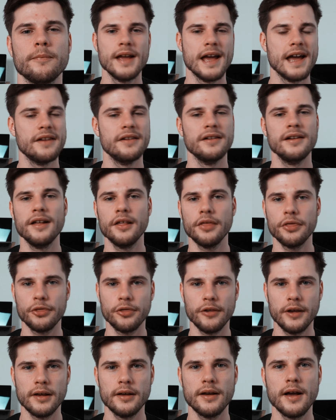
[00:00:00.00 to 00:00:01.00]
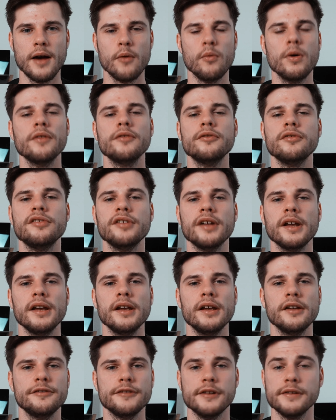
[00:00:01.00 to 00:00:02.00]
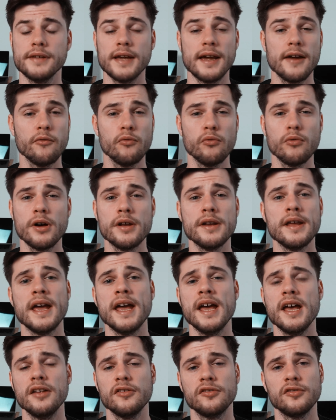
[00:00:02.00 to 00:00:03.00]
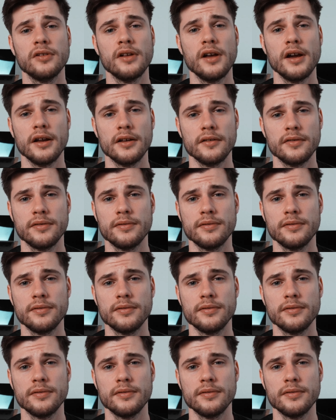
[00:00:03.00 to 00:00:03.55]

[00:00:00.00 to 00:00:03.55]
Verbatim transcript: And the last thing I want to say is that everyone has like